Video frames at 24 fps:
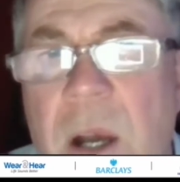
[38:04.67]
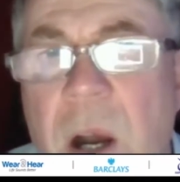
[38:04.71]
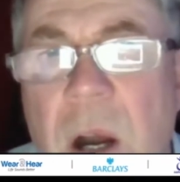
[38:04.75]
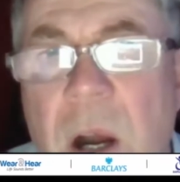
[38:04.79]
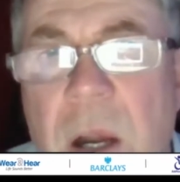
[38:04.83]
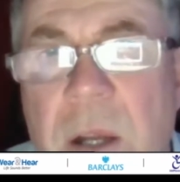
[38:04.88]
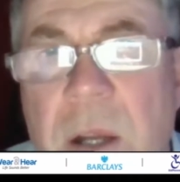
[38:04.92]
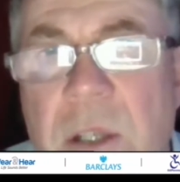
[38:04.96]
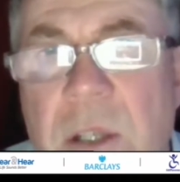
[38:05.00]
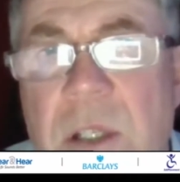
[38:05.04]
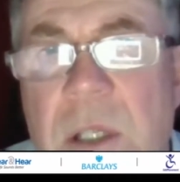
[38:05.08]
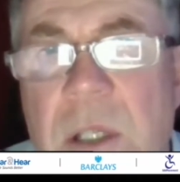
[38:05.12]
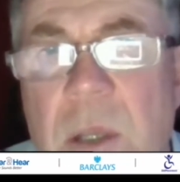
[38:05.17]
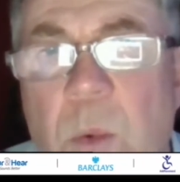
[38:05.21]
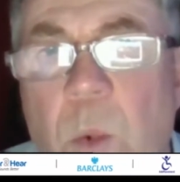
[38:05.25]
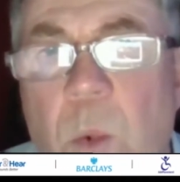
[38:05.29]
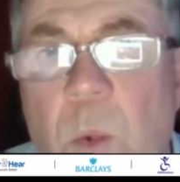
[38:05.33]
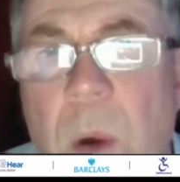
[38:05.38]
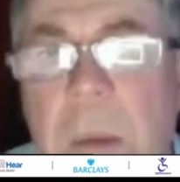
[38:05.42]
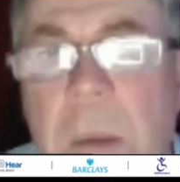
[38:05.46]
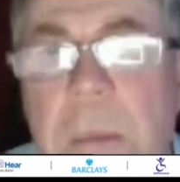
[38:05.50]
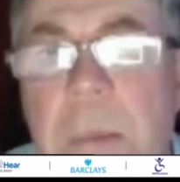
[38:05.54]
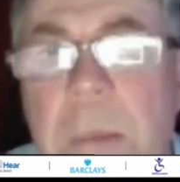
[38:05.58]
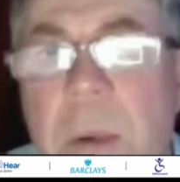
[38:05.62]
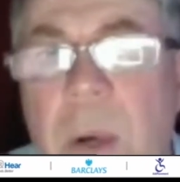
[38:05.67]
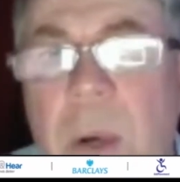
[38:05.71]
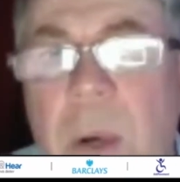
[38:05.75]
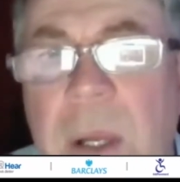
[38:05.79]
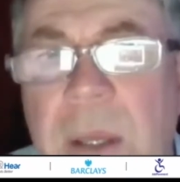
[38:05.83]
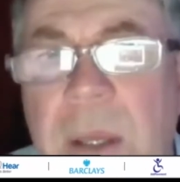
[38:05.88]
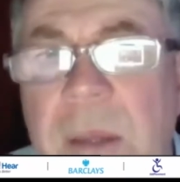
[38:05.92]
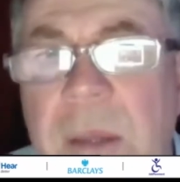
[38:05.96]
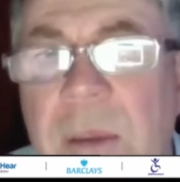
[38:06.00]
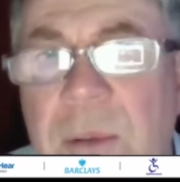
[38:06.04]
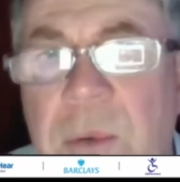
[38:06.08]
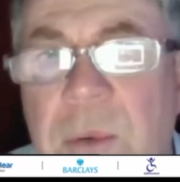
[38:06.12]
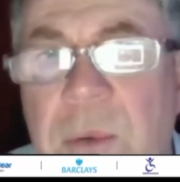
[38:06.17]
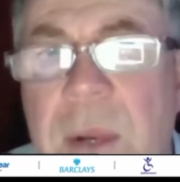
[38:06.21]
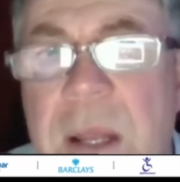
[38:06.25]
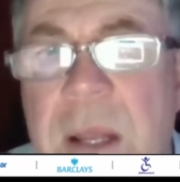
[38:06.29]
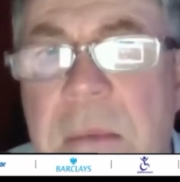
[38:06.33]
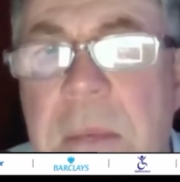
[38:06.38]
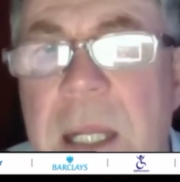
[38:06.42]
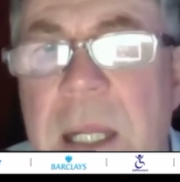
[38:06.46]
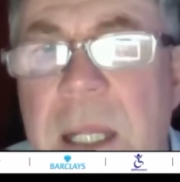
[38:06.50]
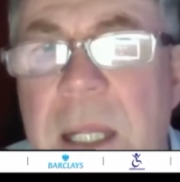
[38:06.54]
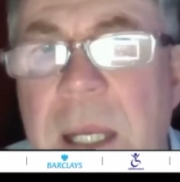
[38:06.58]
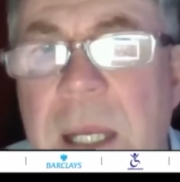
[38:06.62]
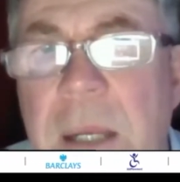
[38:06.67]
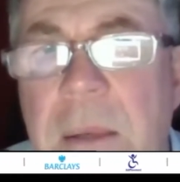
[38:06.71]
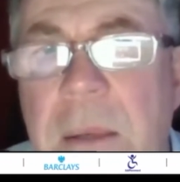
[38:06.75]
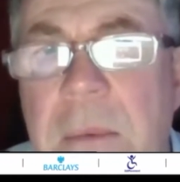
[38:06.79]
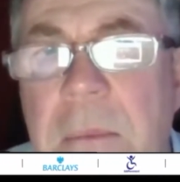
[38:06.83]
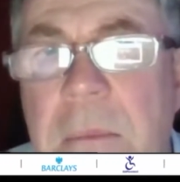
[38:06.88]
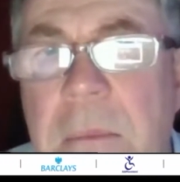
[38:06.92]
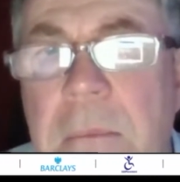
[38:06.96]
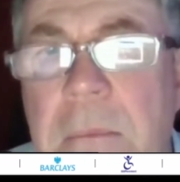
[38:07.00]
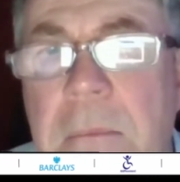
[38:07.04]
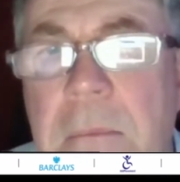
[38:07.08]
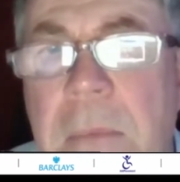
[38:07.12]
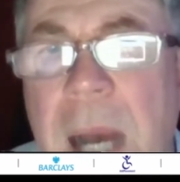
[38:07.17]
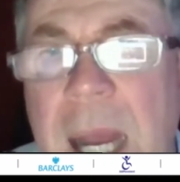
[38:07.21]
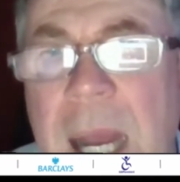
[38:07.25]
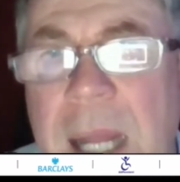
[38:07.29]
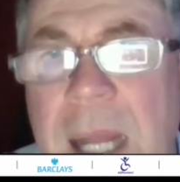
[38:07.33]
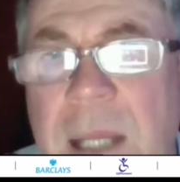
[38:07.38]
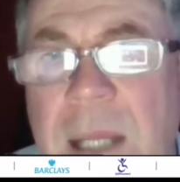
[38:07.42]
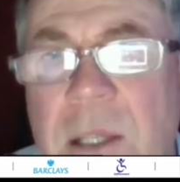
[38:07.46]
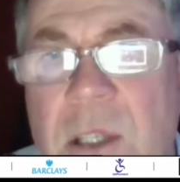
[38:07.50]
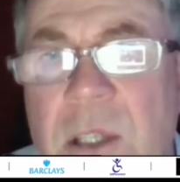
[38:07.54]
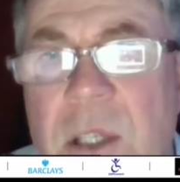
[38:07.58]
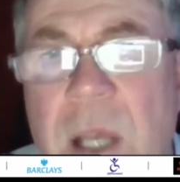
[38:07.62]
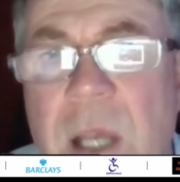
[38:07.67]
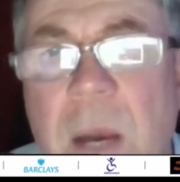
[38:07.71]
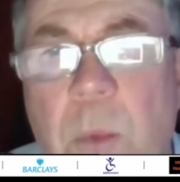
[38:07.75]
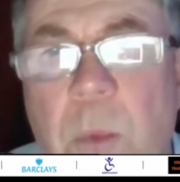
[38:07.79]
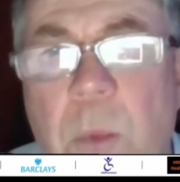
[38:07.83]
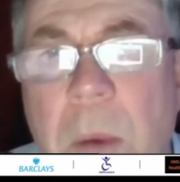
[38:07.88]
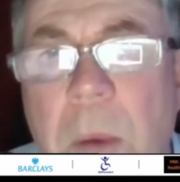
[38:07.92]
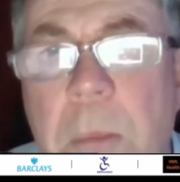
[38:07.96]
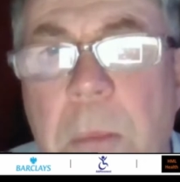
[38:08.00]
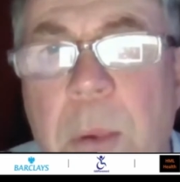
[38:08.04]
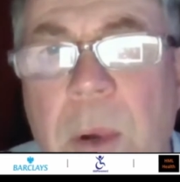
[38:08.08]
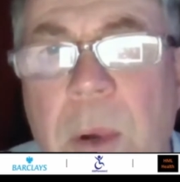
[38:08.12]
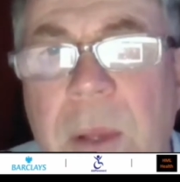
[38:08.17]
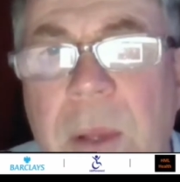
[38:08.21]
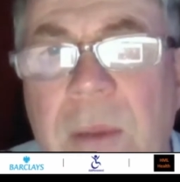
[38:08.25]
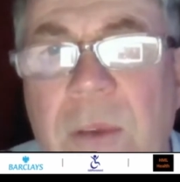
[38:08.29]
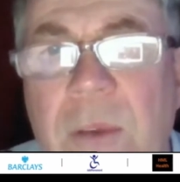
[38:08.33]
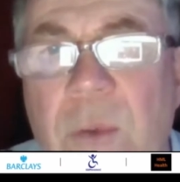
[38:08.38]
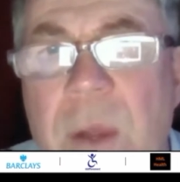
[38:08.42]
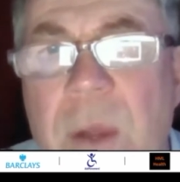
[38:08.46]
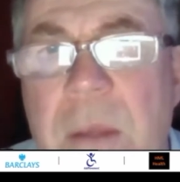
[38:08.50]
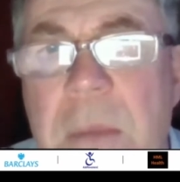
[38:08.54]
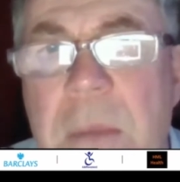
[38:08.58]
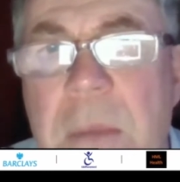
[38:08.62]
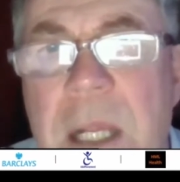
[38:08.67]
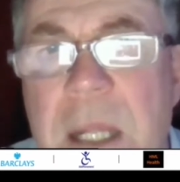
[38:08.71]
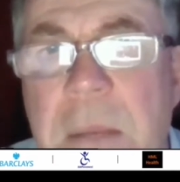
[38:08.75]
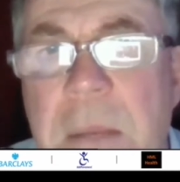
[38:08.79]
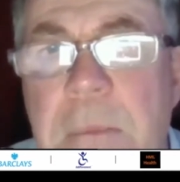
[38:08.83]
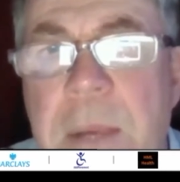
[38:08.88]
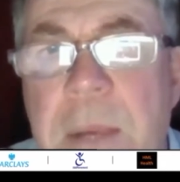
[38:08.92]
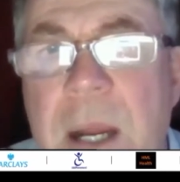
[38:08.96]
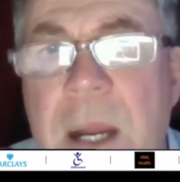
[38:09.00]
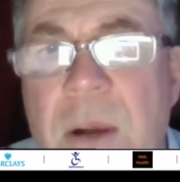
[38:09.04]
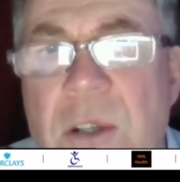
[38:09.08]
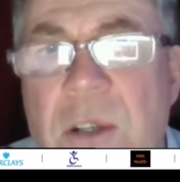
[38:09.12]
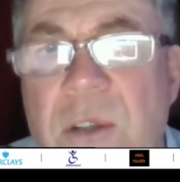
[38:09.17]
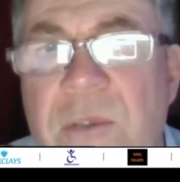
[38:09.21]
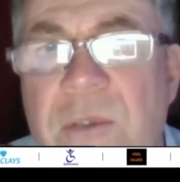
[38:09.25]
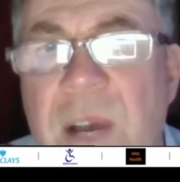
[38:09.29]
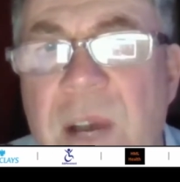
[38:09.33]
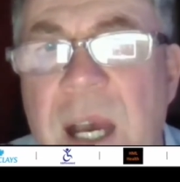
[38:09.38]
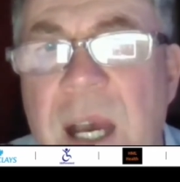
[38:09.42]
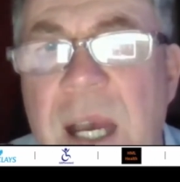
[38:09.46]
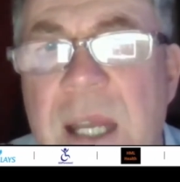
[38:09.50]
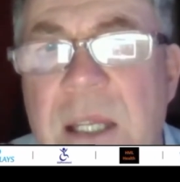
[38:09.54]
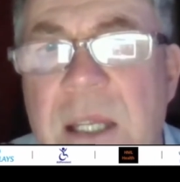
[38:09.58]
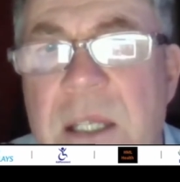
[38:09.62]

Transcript: And if you like, we're trying to harness the 1.3 million minds and